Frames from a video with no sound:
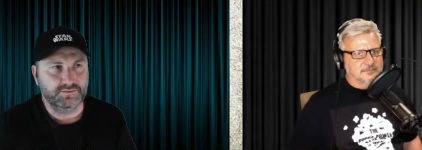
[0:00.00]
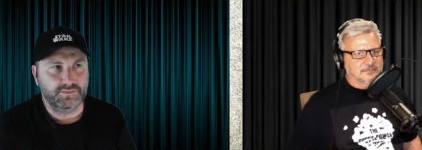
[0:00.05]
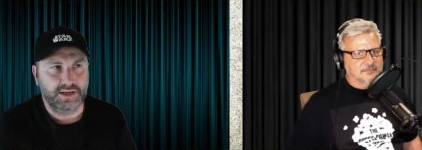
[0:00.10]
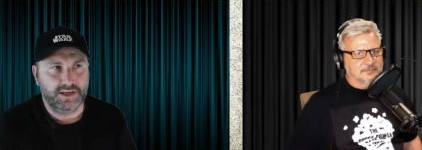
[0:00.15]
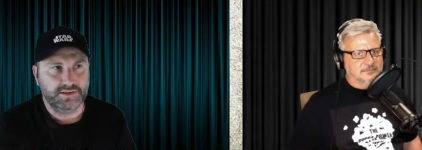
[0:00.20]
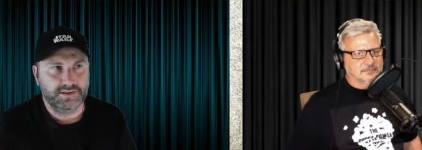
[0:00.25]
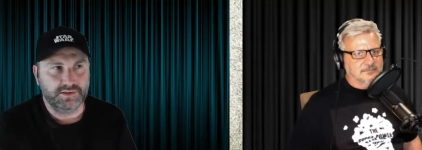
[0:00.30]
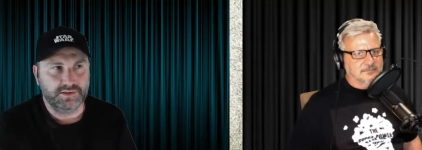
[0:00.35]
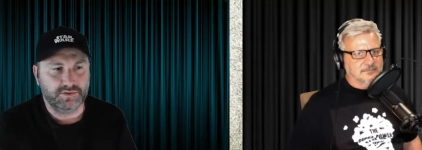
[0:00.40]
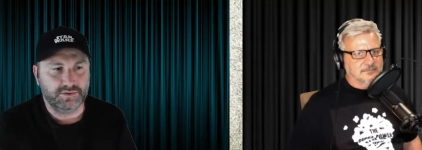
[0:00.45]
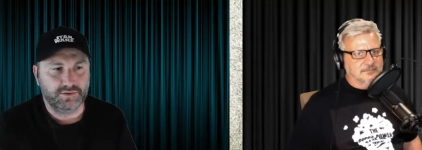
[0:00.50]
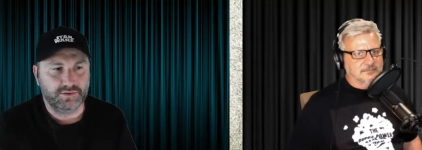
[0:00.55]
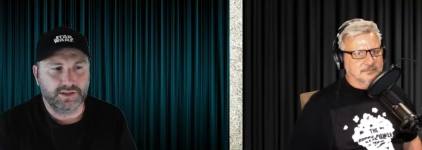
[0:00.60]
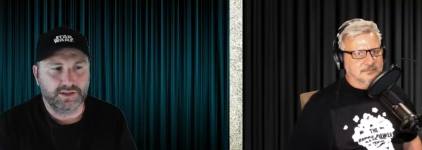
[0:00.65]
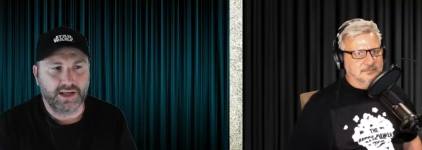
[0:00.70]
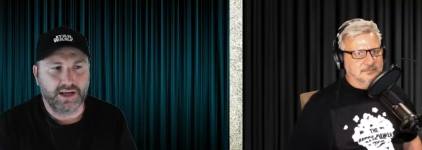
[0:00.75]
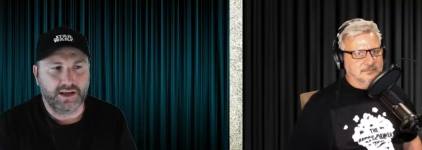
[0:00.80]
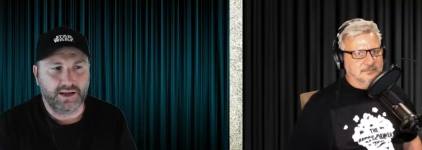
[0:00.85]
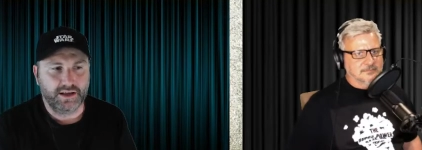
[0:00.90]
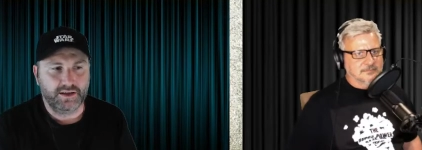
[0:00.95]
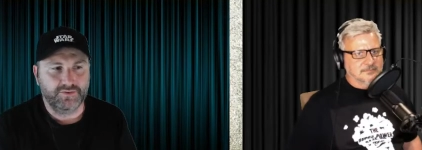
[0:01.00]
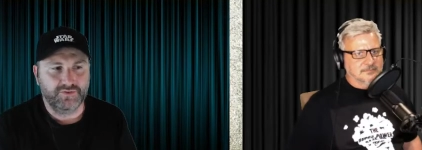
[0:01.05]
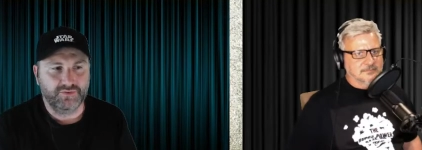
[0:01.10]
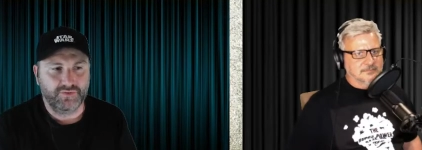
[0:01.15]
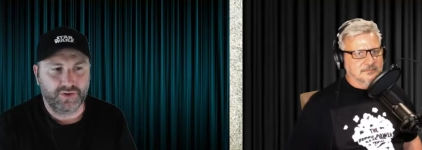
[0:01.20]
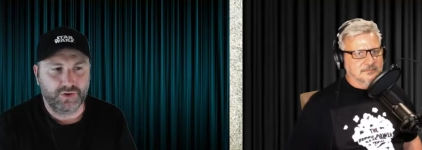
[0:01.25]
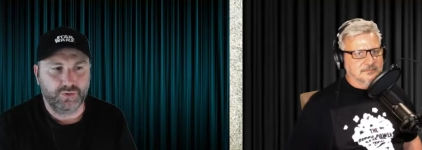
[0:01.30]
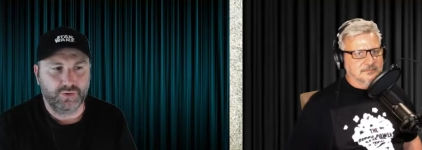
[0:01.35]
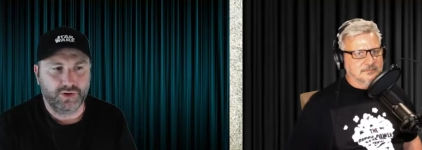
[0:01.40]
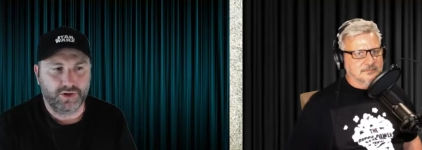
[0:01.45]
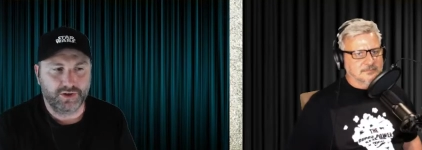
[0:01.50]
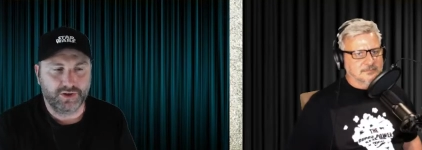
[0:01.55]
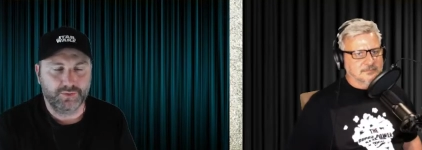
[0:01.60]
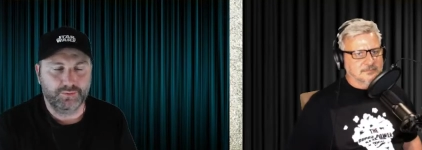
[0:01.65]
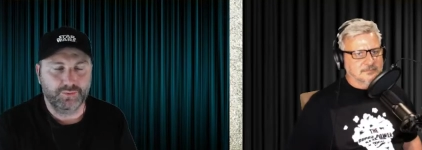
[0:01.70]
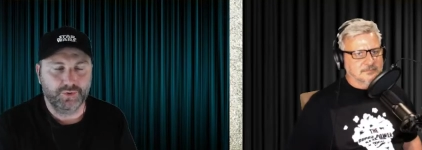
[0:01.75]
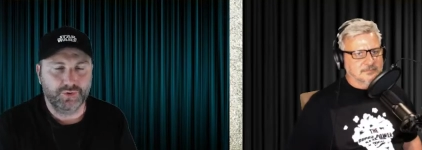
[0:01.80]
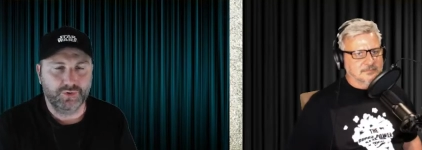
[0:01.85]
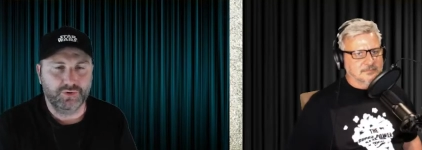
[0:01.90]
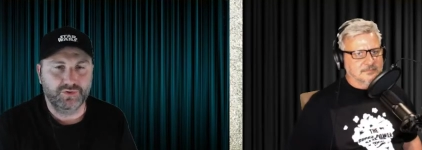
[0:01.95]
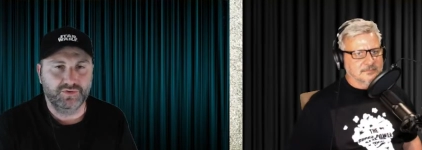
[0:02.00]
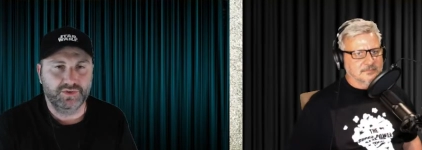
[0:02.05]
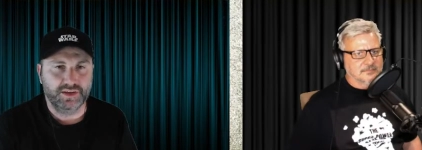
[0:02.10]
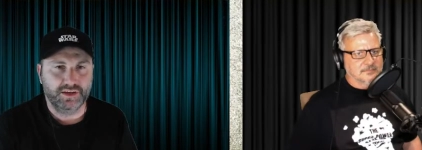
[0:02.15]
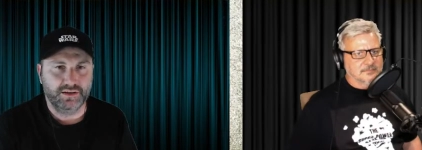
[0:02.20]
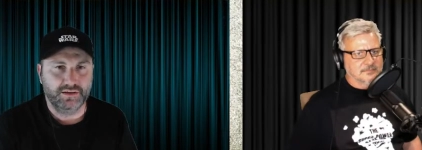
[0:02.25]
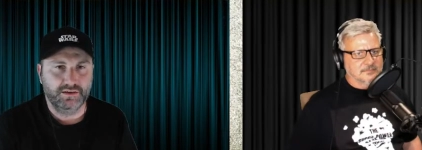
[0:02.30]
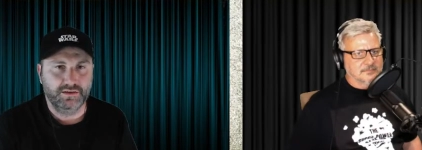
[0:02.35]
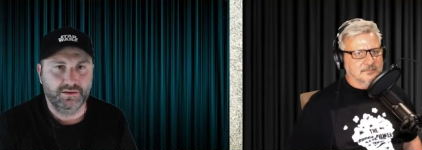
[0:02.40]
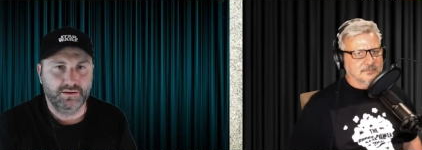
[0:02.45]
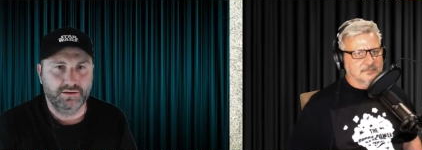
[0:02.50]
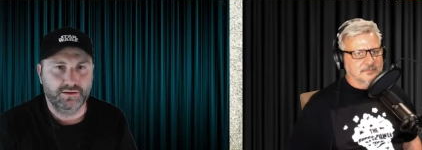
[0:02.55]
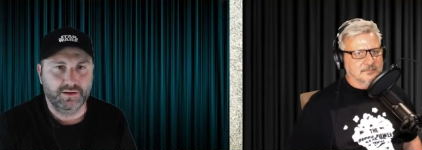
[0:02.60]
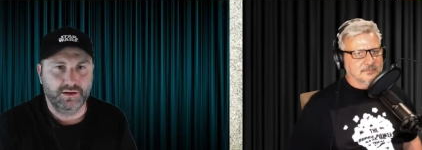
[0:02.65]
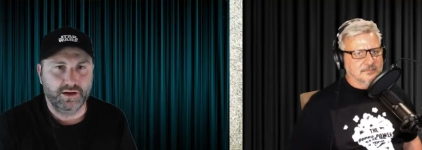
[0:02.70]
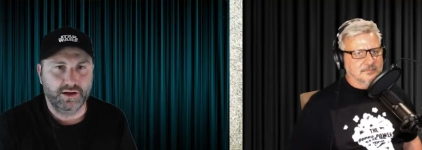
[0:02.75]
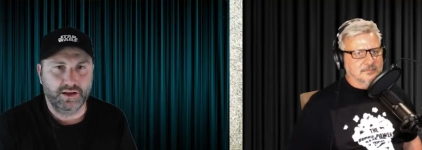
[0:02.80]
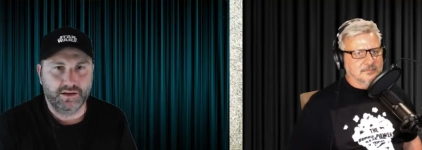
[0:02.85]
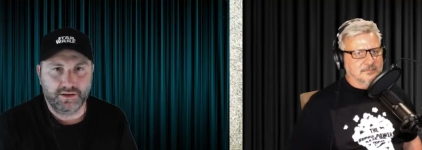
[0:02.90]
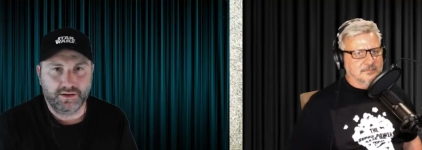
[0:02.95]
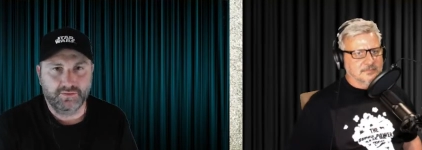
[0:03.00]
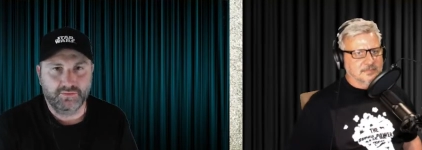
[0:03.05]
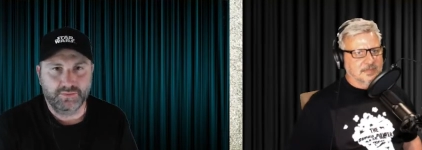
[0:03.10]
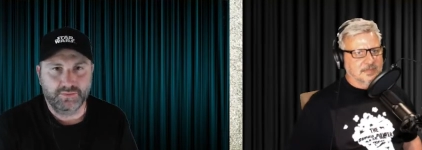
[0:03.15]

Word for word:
Speaker 1: Mandalorian that have felt like a movie, and I've